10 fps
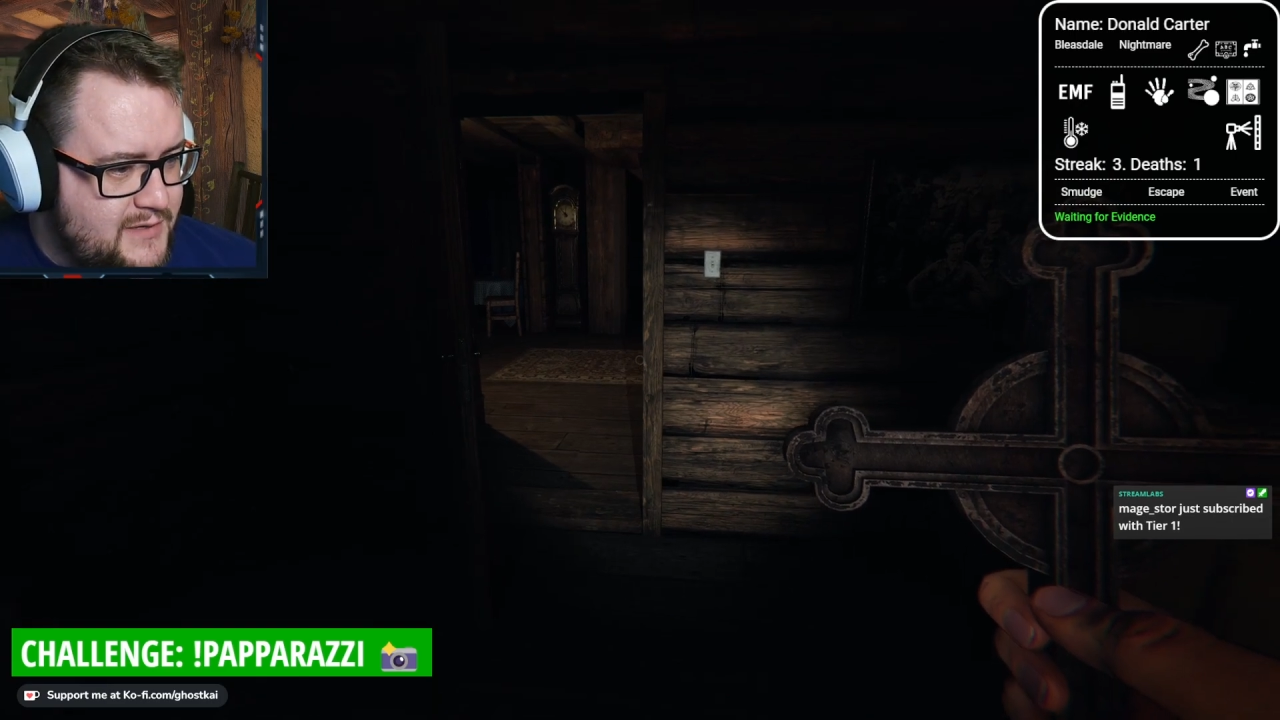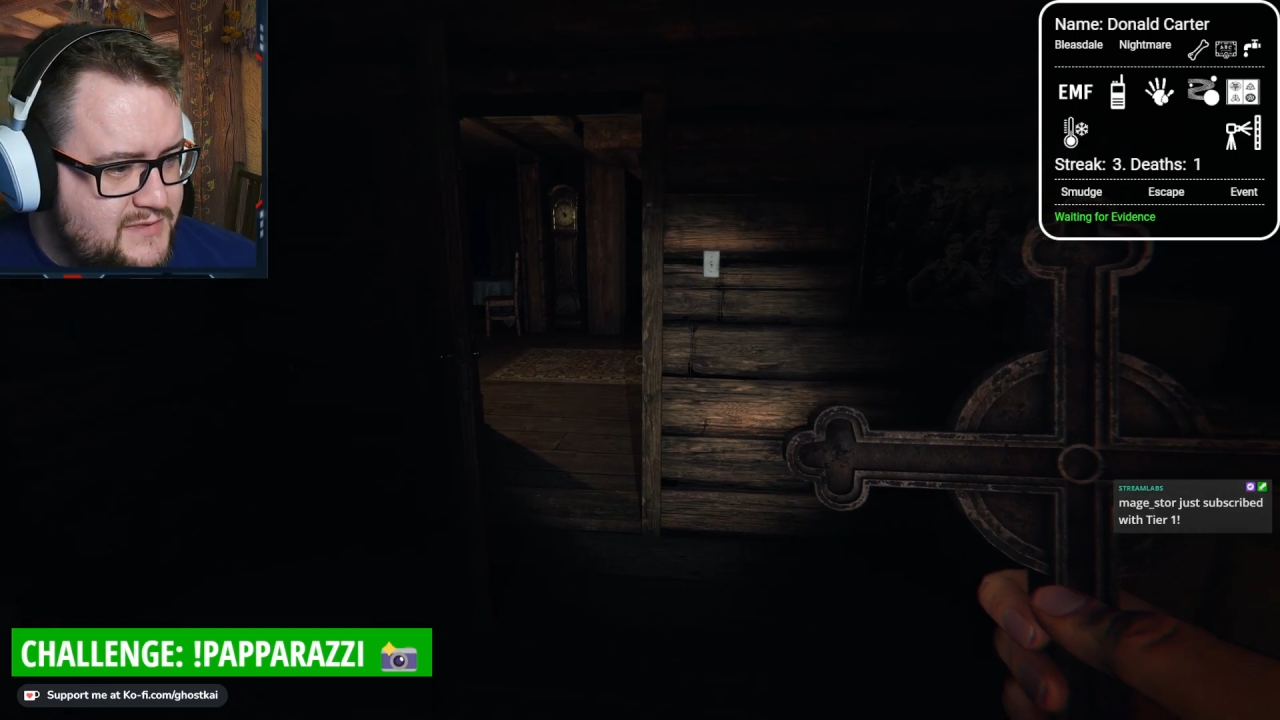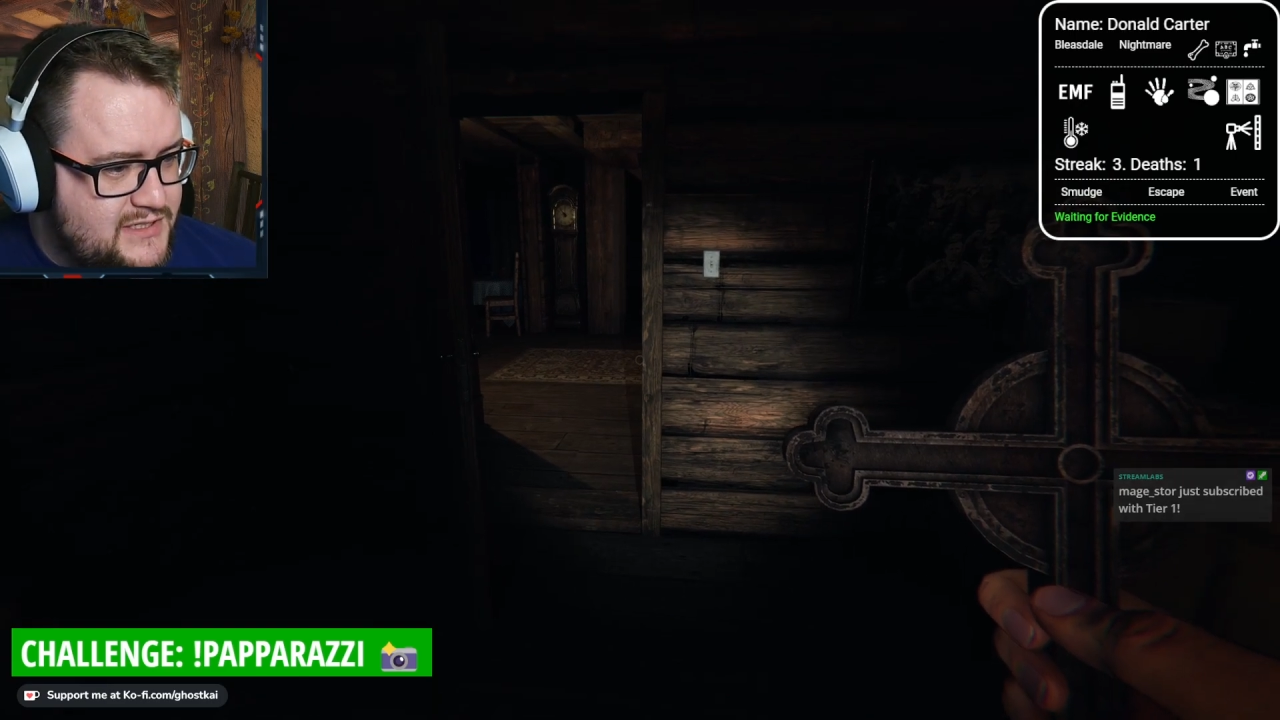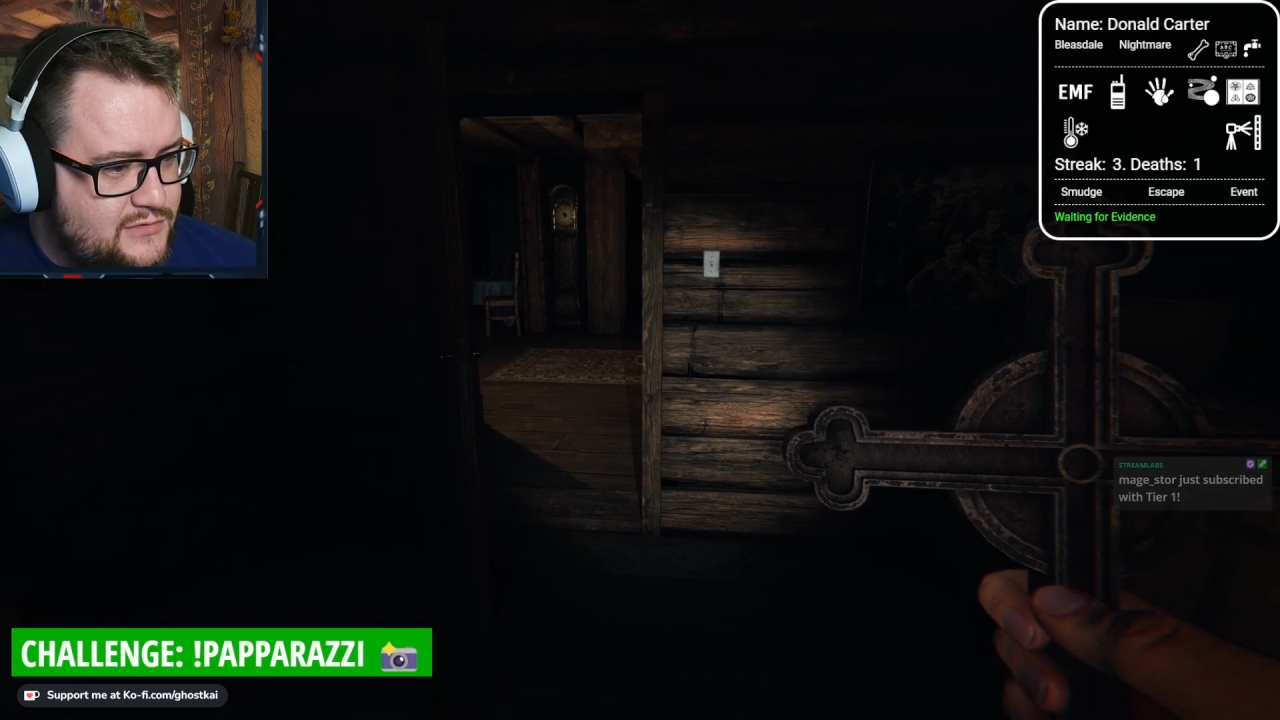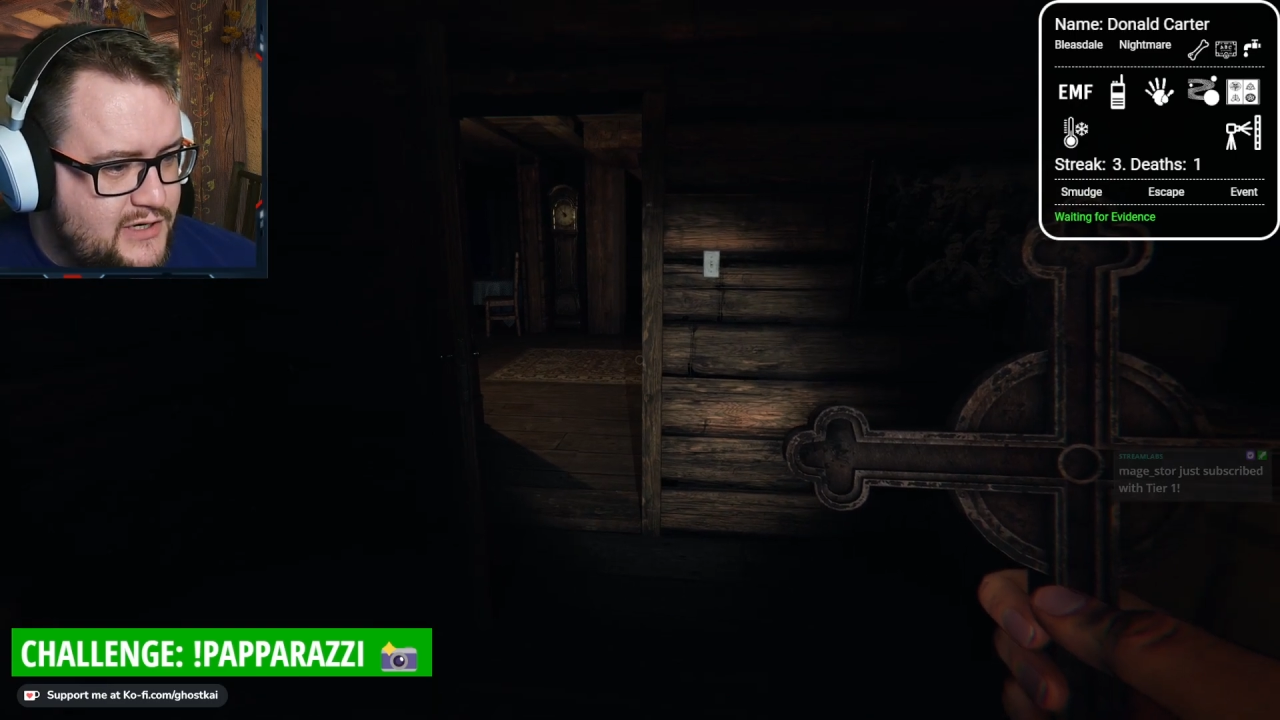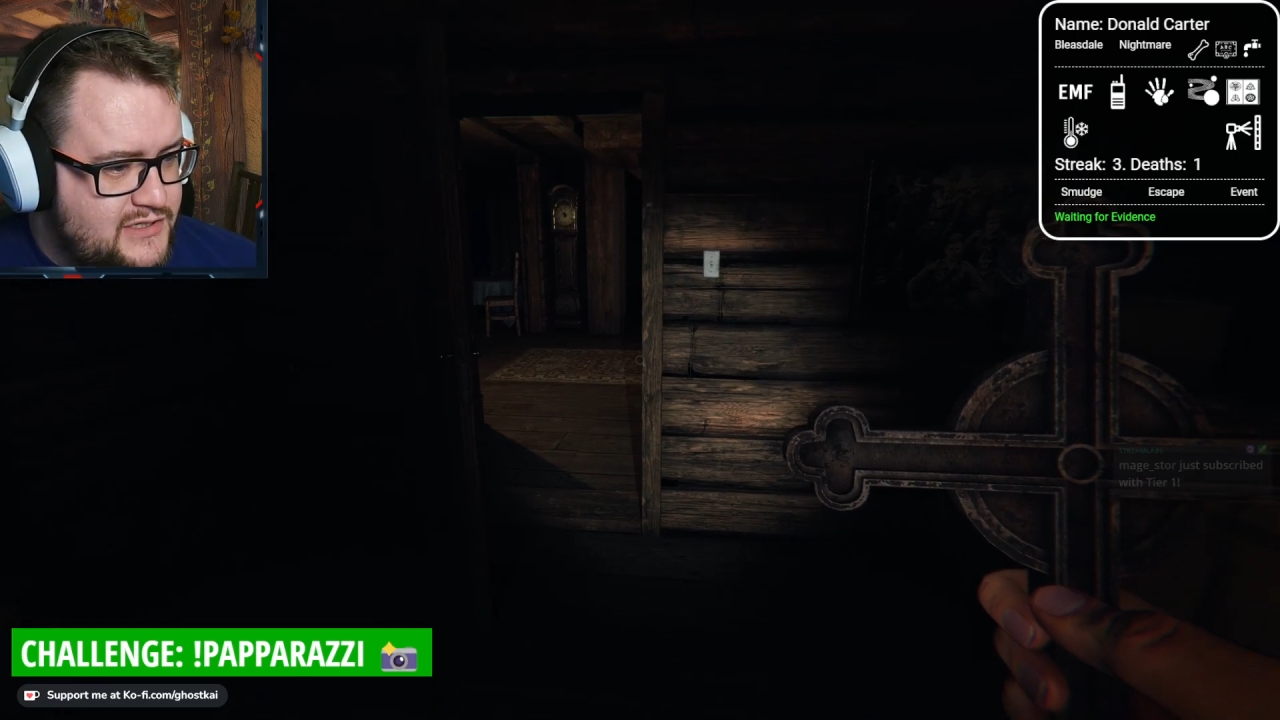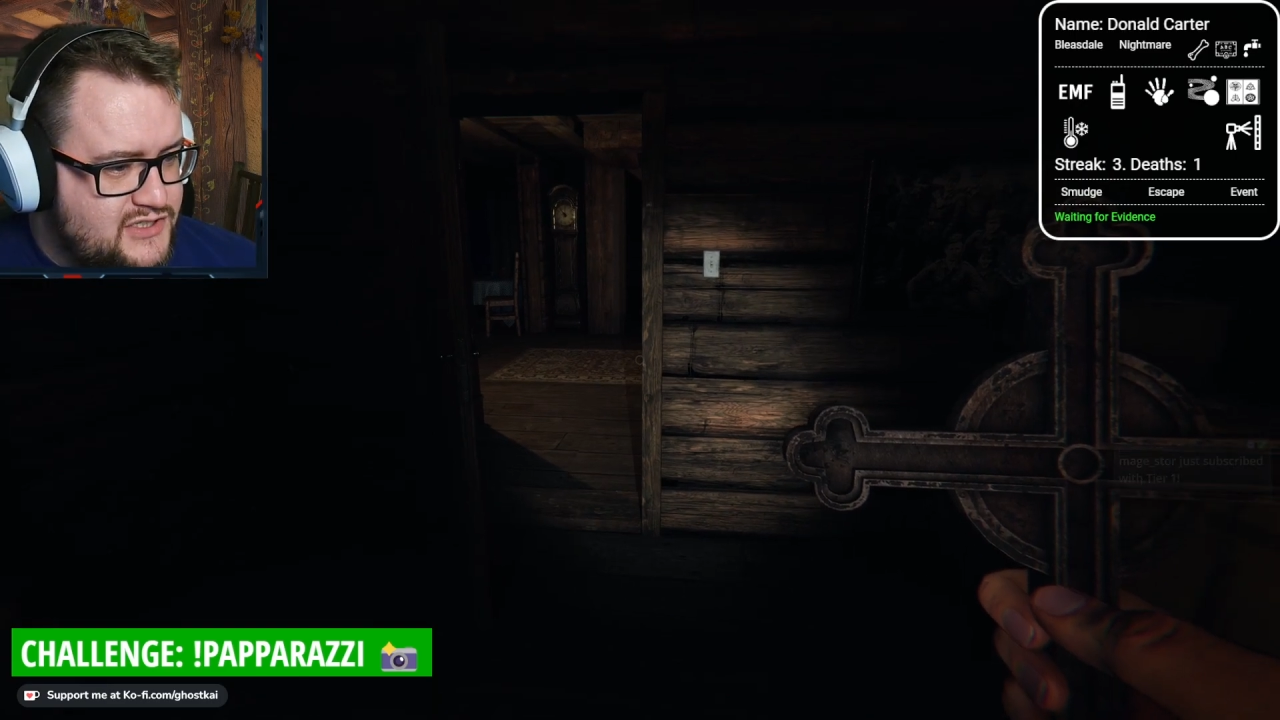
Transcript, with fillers: I'm still going